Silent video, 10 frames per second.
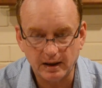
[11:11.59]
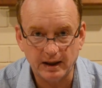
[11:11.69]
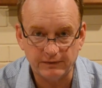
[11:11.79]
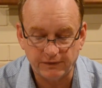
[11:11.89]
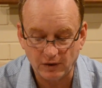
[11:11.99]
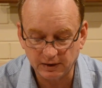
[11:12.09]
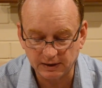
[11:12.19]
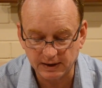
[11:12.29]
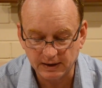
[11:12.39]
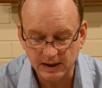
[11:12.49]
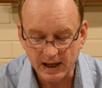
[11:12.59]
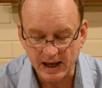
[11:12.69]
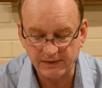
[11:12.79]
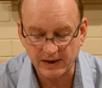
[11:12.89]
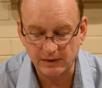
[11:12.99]
And finally,
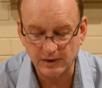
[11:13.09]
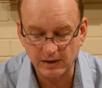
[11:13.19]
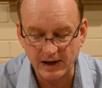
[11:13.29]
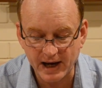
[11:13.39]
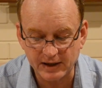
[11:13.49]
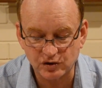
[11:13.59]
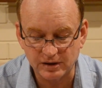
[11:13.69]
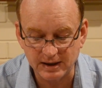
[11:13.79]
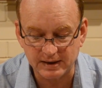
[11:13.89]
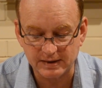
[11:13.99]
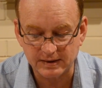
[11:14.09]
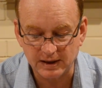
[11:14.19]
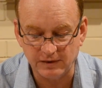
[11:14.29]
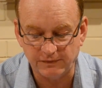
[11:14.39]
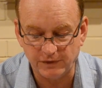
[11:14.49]
and that rarer action is
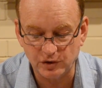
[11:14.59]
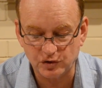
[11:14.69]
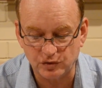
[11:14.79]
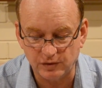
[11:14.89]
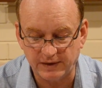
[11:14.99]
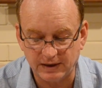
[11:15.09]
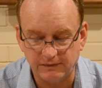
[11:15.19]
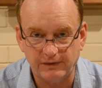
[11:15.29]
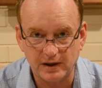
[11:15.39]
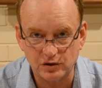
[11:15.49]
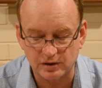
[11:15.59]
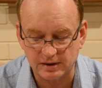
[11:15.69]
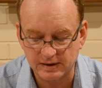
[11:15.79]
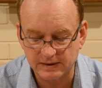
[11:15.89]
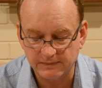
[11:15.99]
in virtue than in
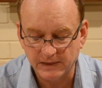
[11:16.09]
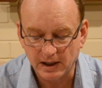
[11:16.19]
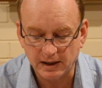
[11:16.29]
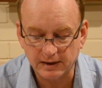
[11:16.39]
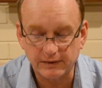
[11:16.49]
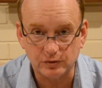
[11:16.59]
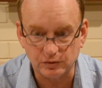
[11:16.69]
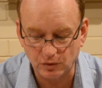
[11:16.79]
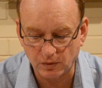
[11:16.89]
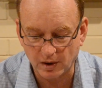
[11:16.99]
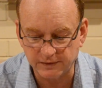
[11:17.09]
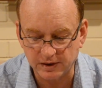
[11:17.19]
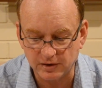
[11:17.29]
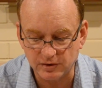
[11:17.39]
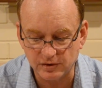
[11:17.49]
vengeance. Another good quote that
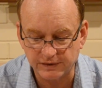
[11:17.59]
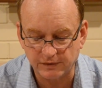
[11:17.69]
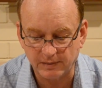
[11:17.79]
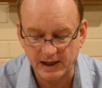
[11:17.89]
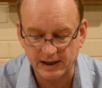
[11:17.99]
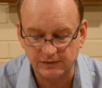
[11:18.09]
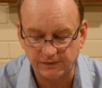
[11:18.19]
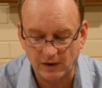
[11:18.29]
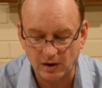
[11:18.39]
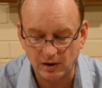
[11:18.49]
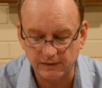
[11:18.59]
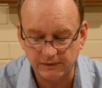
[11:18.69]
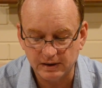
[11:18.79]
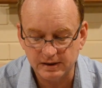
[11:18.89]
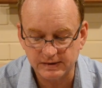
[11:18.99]
you can use from Act
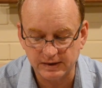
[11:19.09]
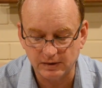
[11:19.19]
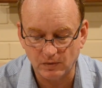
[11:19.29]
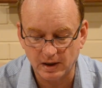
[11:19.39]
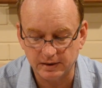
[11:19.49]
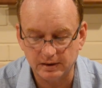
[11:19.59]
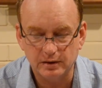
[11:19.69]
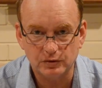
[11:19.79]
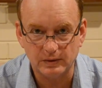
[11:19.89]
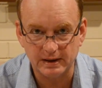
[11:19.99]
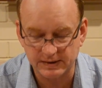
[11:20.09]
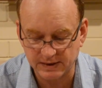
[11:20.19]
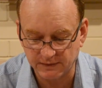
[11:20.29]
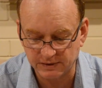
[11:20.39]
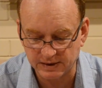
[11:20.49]
5, Scene 1,
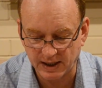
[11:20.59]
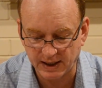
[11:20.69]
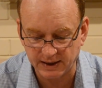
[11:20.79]
27 to